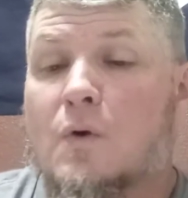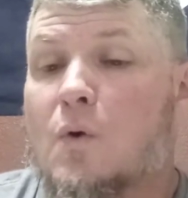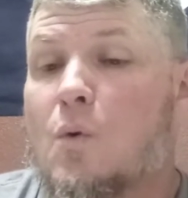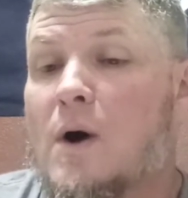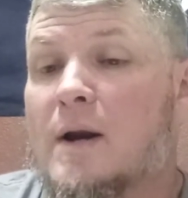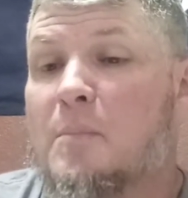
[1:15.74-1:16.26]

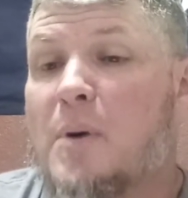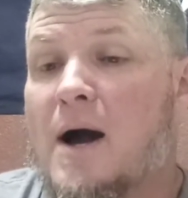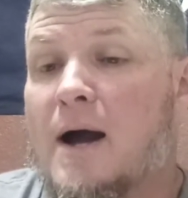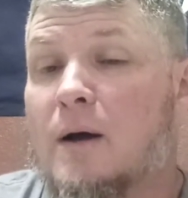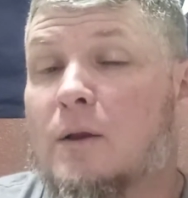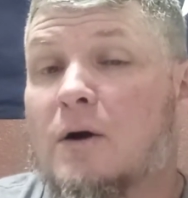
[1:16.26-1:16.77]
quite a
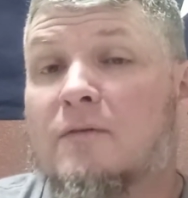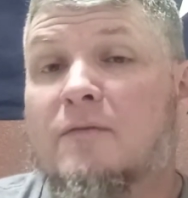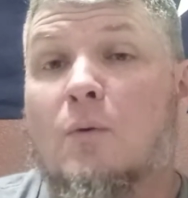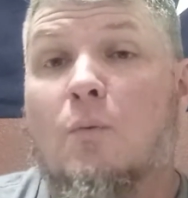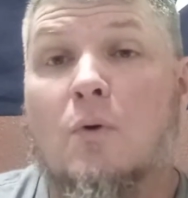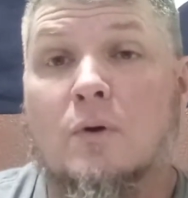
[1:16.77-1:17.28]
pile of
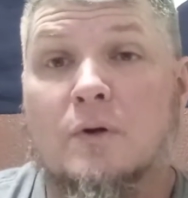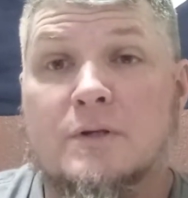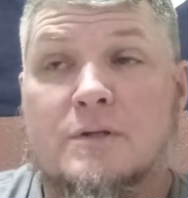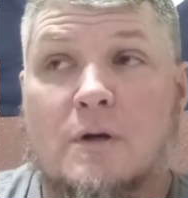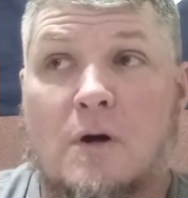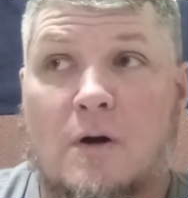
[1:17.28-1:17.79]

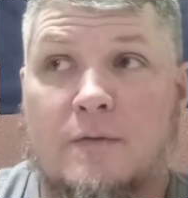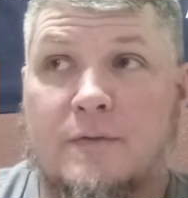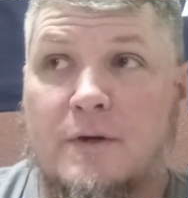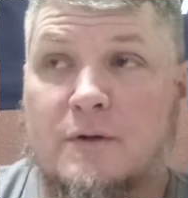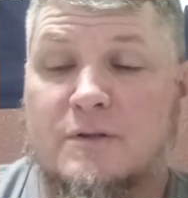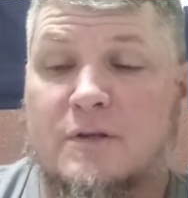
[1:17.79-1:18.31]
awards on
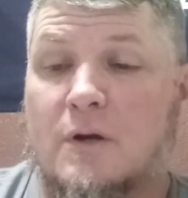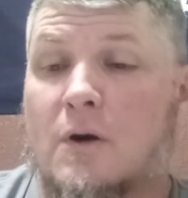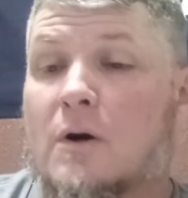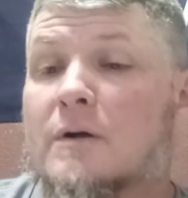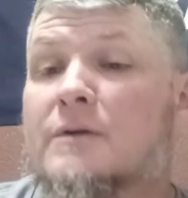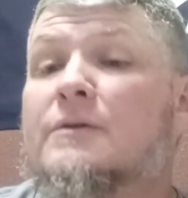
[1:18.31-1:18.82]
their
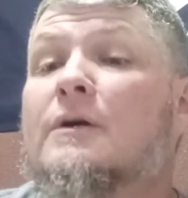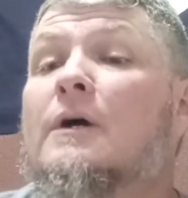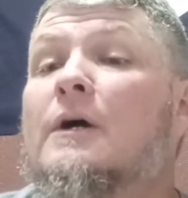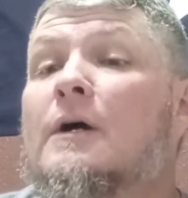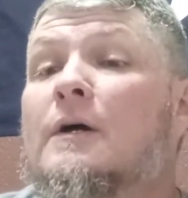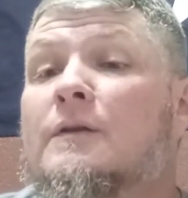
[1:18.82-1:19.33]
cigars.
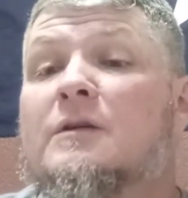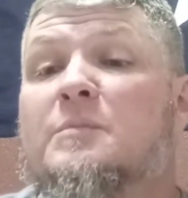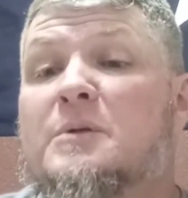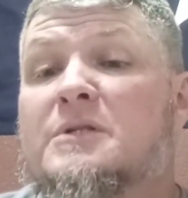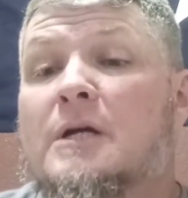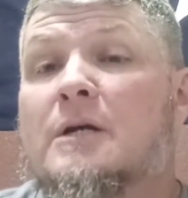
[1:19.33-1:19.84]
This
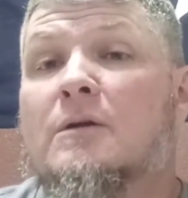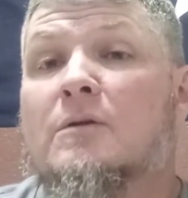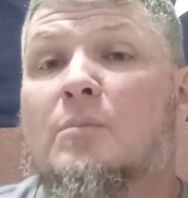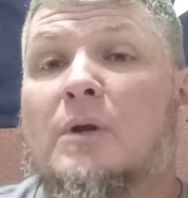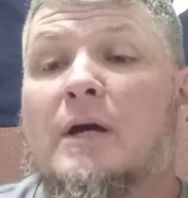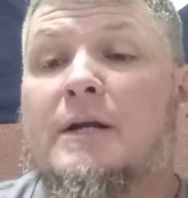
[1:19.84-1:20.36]

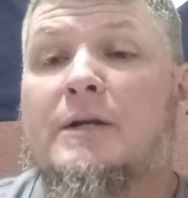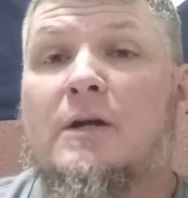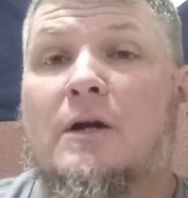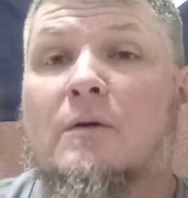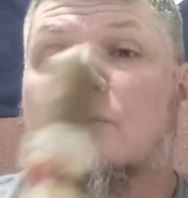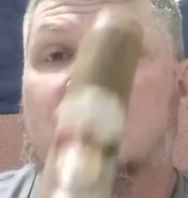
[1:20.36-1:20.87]
particular blend
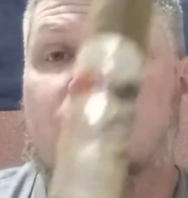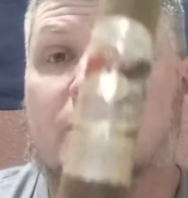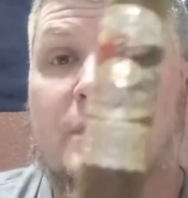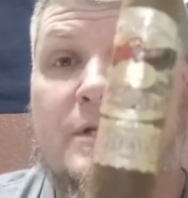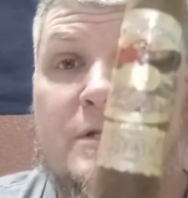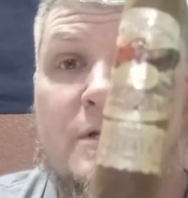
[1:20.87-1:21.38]
here was
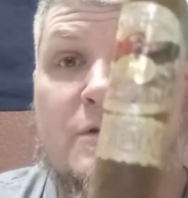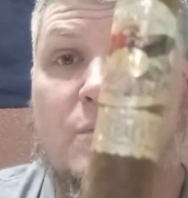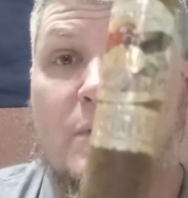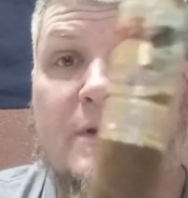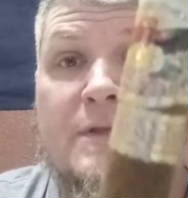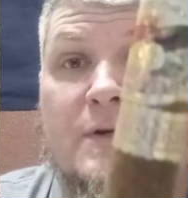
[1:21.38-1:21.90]
released in
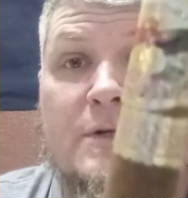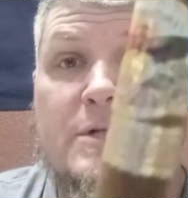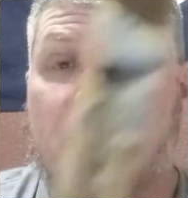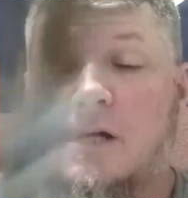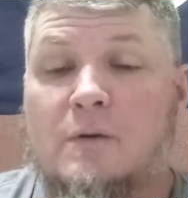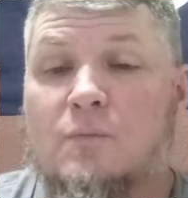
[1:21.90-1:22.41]

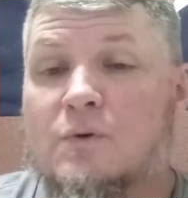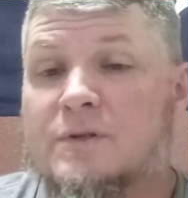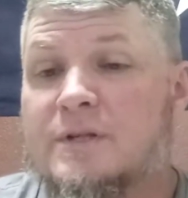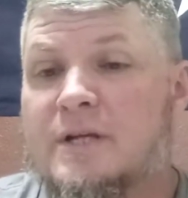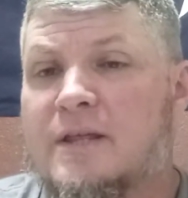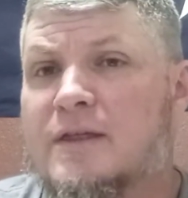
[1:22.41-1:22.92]
2013,
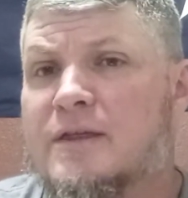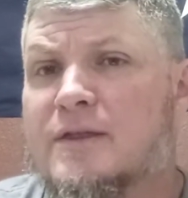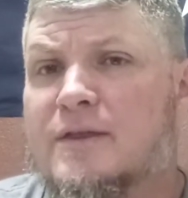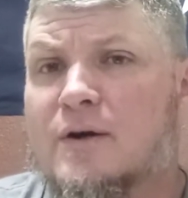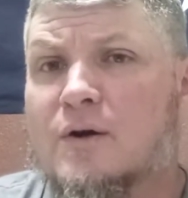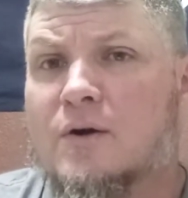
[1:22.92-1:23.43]
was the
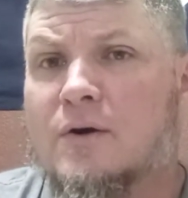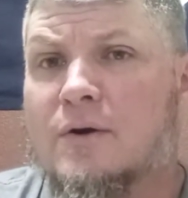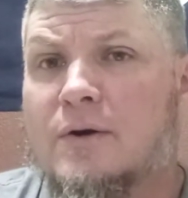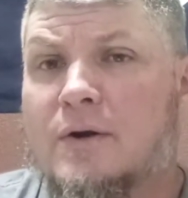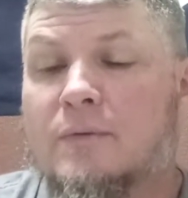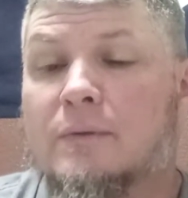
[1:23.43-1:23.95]

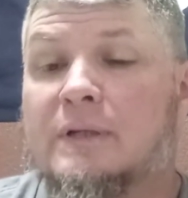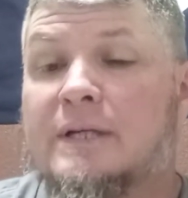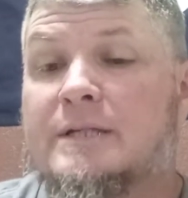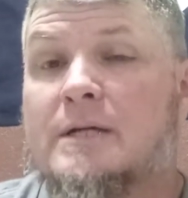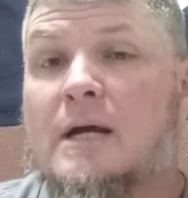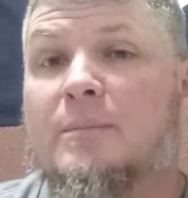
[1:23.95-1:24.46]
third
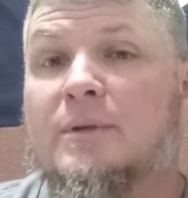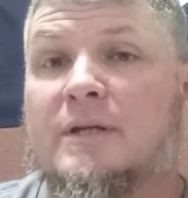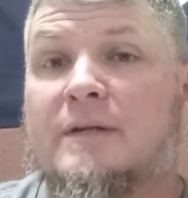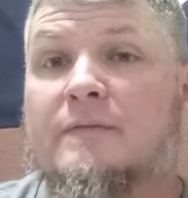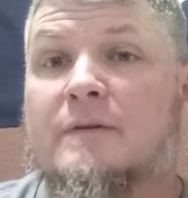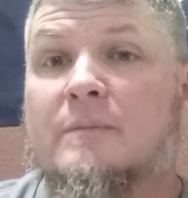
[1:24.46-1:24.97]
release, I
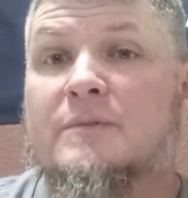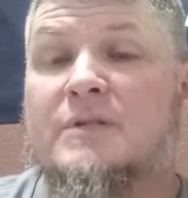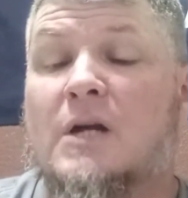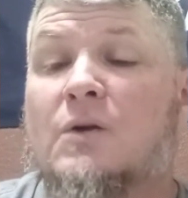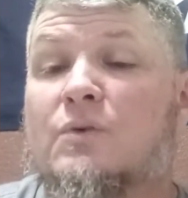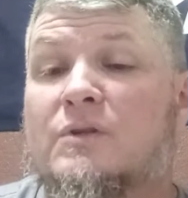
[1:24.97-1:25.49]
believe, from
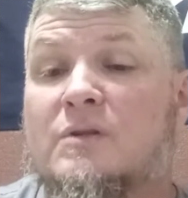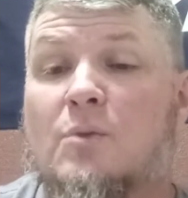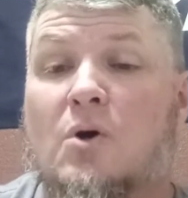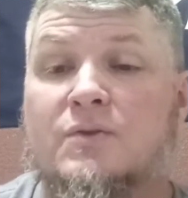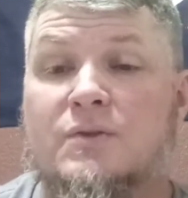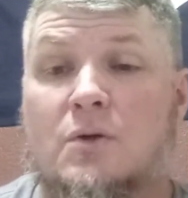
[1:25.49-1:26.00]
San
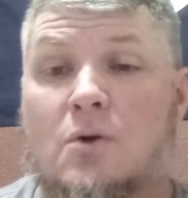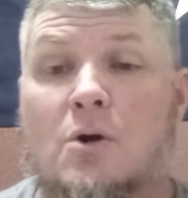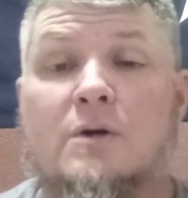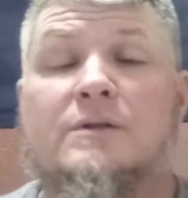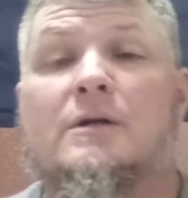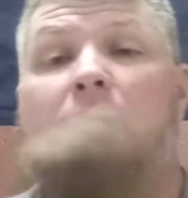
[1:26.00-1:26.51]
Cristobal
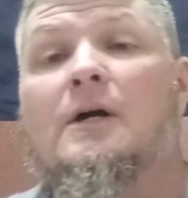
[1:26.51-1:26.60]
Cigars.